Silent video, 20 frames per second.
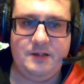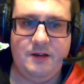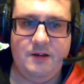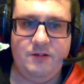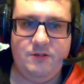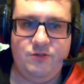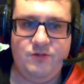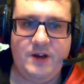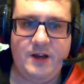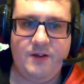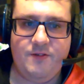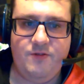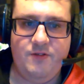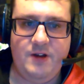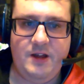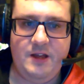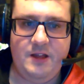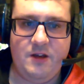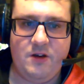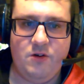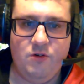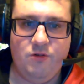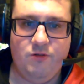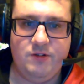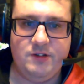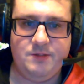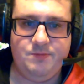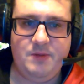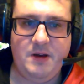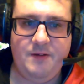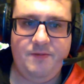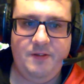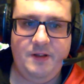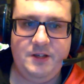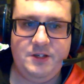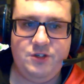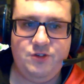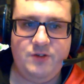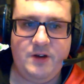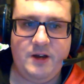track 3, The Cause,
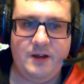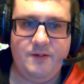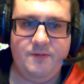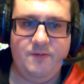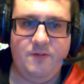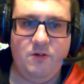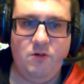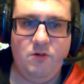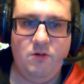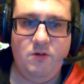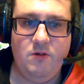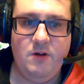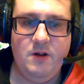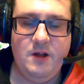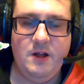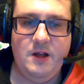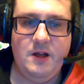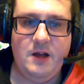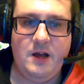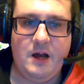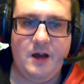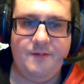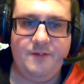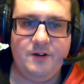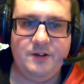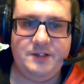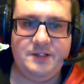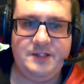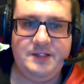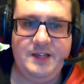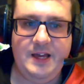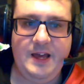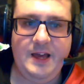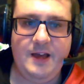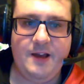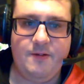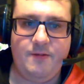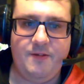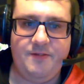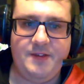Breathless. Track 4, I've got
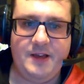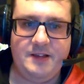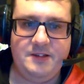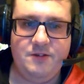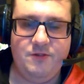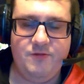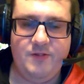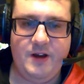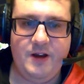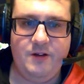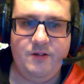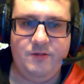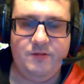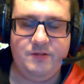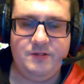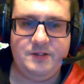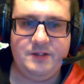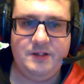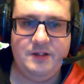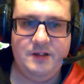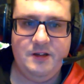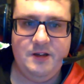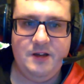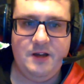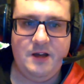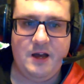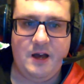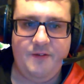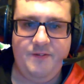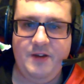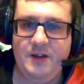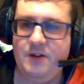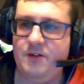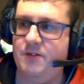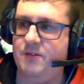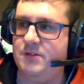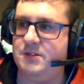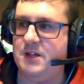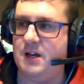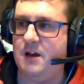Sting with Desert Rose. I think
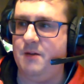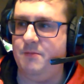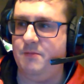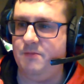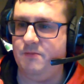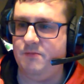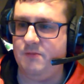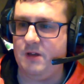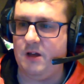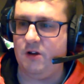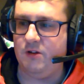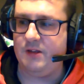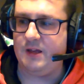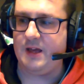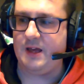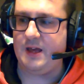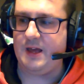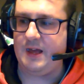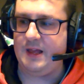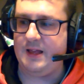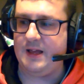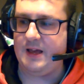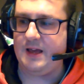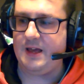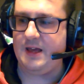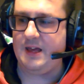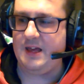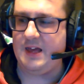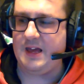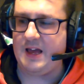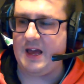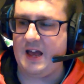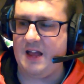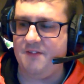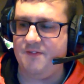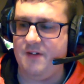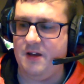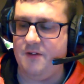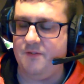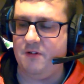it was in a
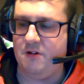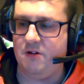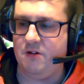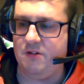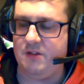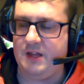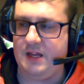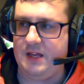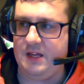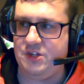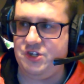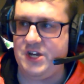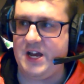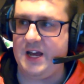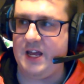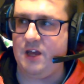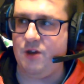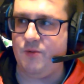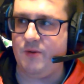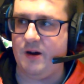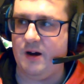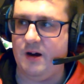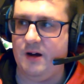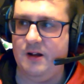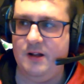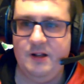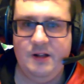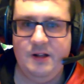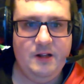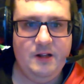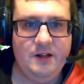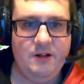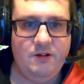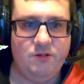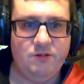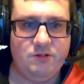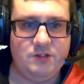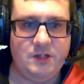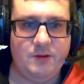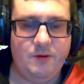advert for the Jaguar,
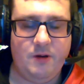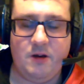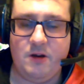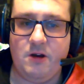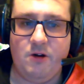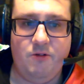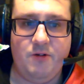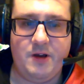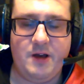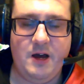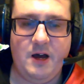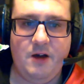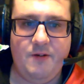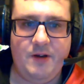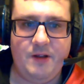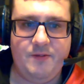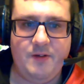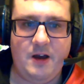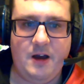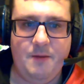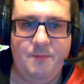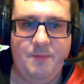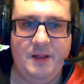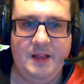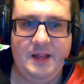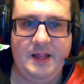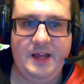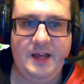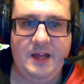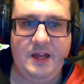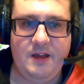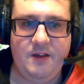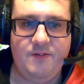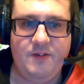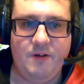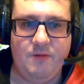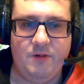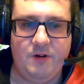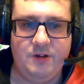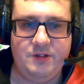or a car advert, I believe
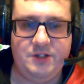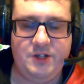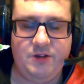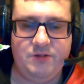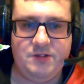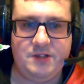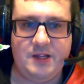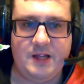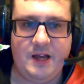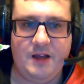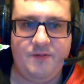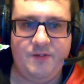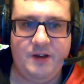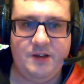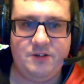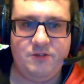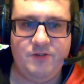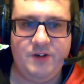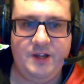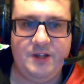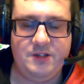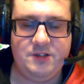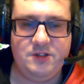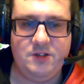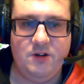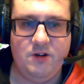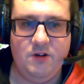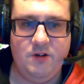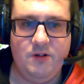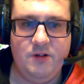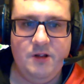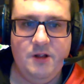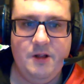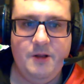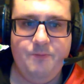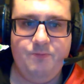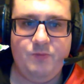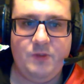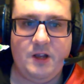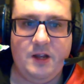it was used in that advert. It's a great song,
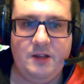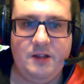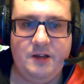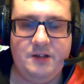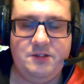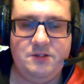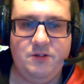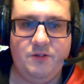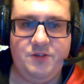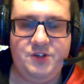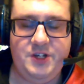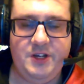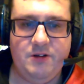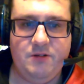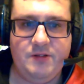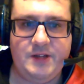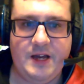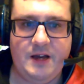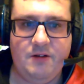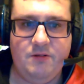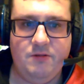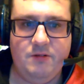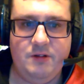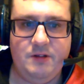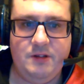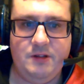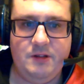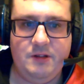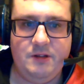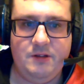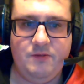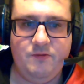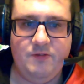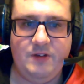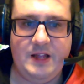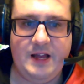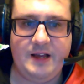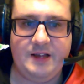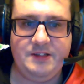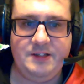a nice sort of chilled out,
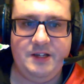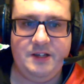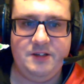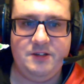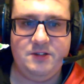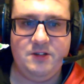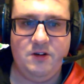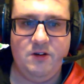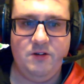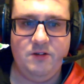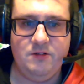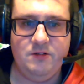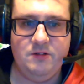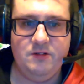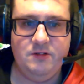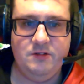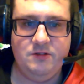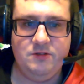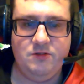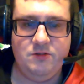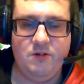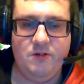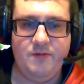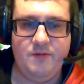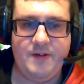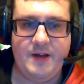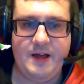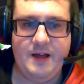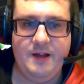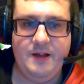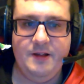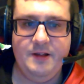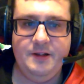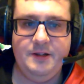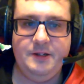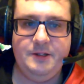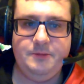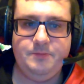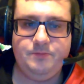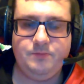relaxing song, sort of
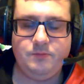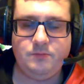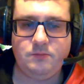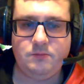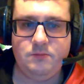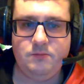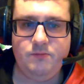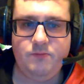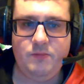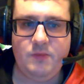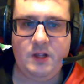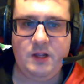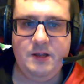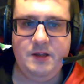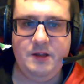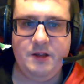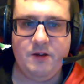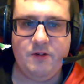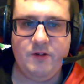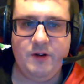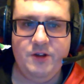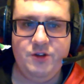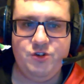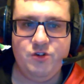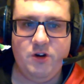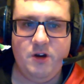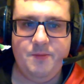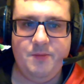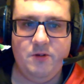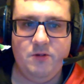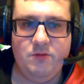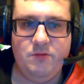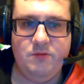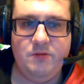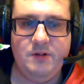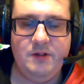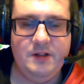quite enjoyable.